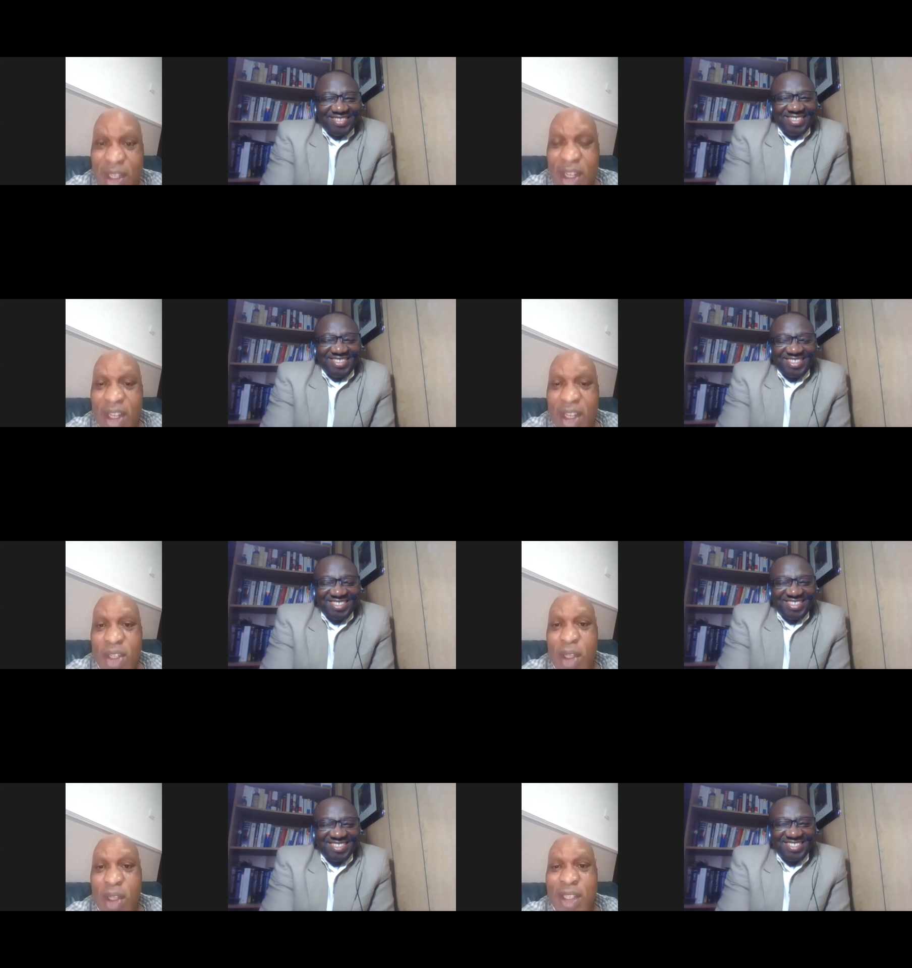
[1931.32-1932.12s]
Speaker 1: So it
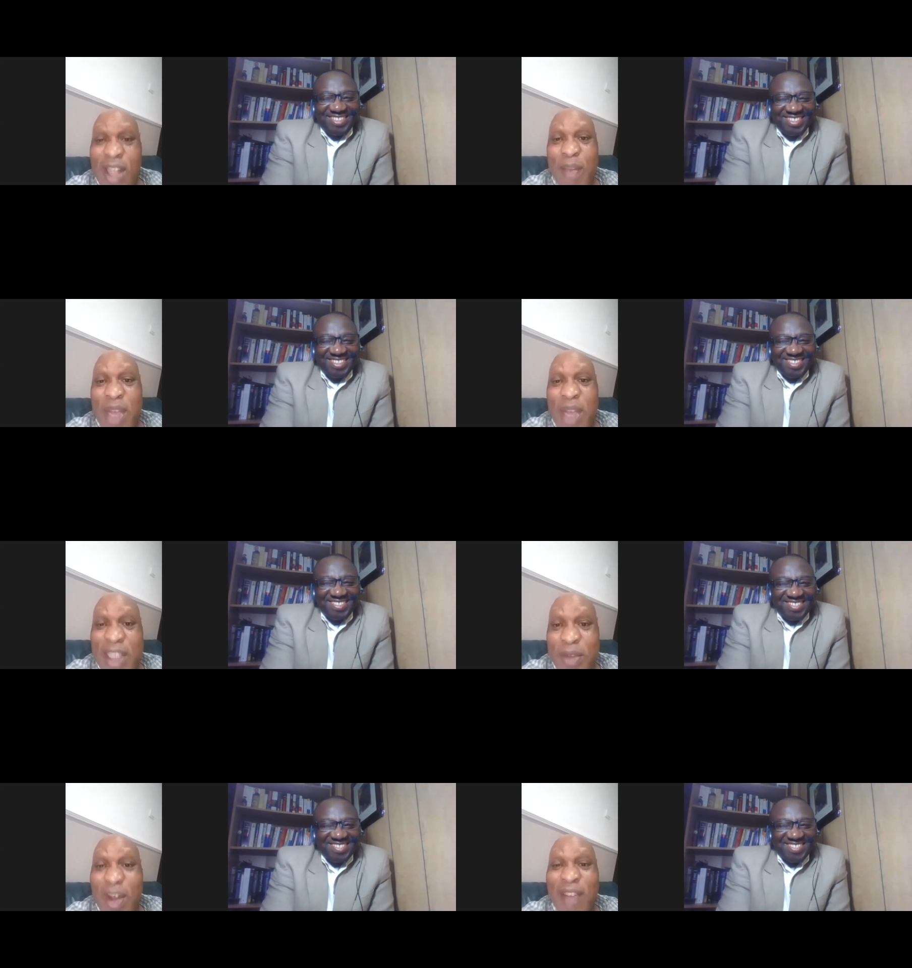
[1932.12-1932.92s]
doesn't appear as if
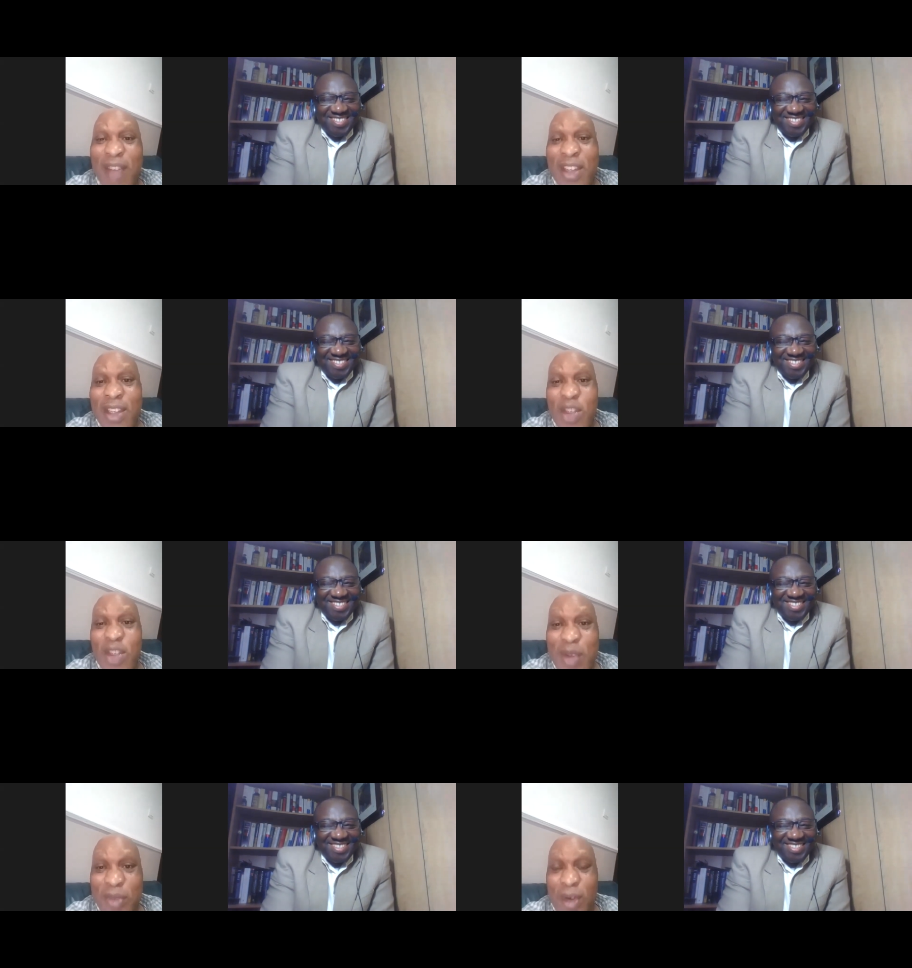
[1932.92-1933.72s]
you don't have the
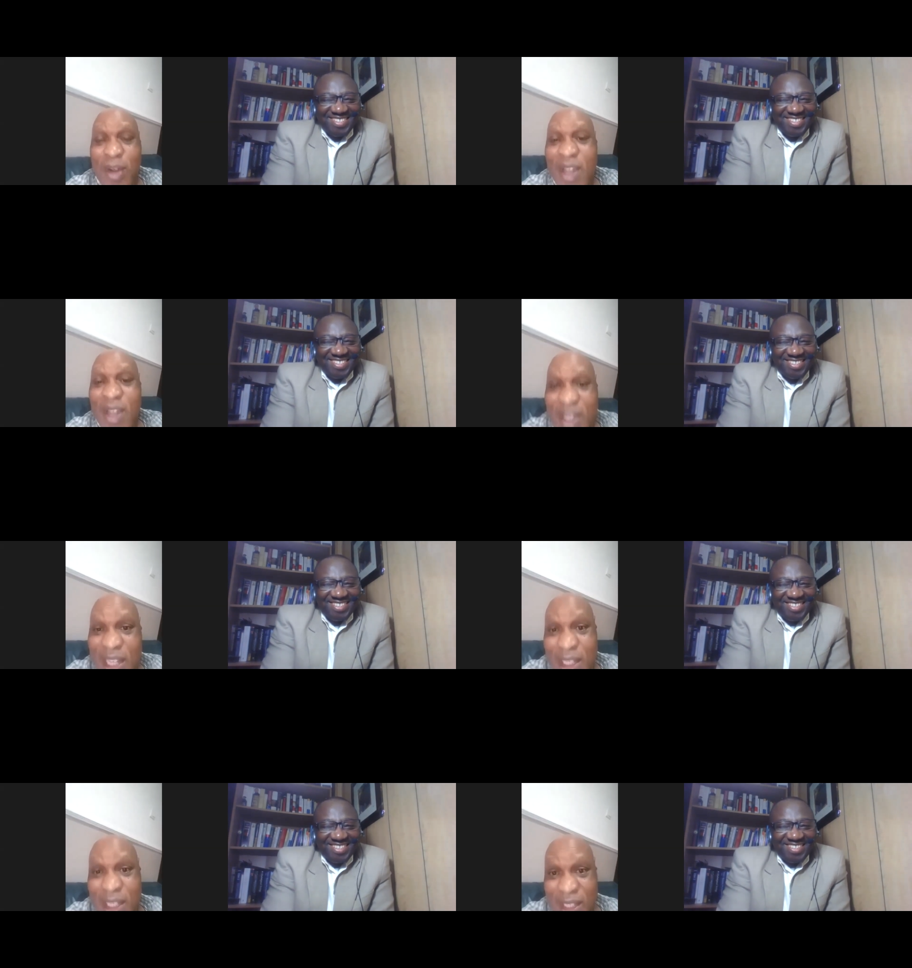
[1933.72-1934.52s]
instrument for that
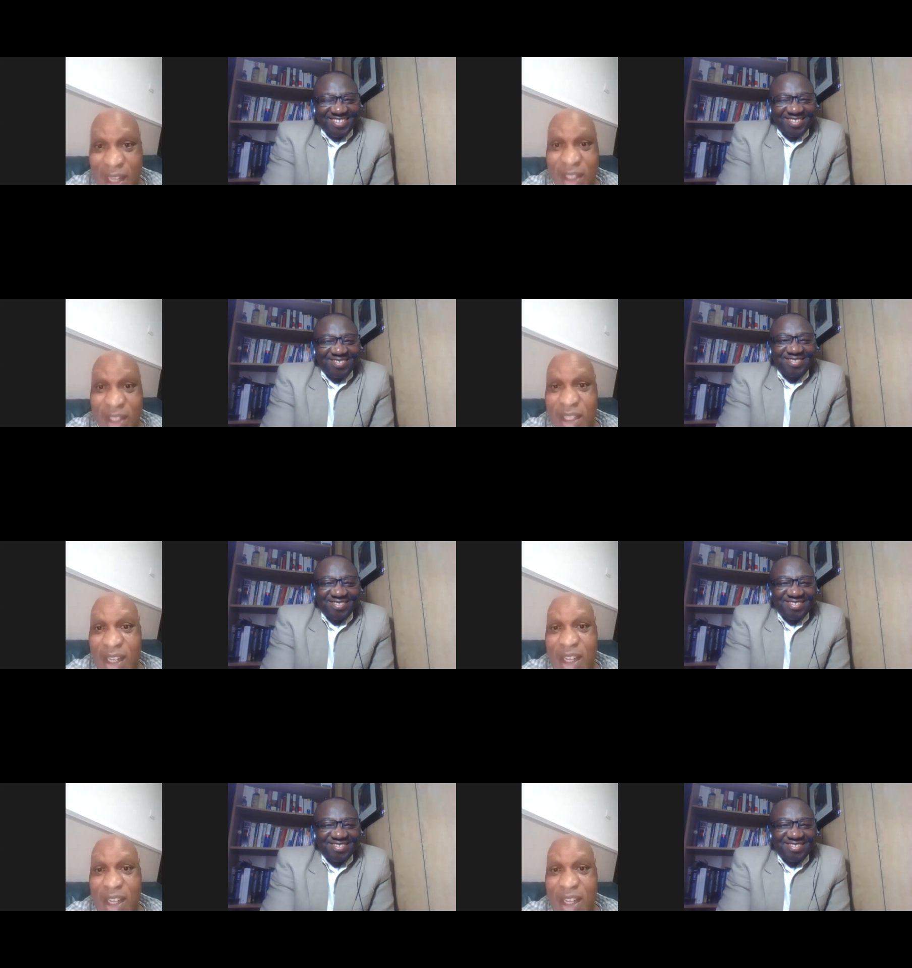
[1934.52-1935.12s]
exercise.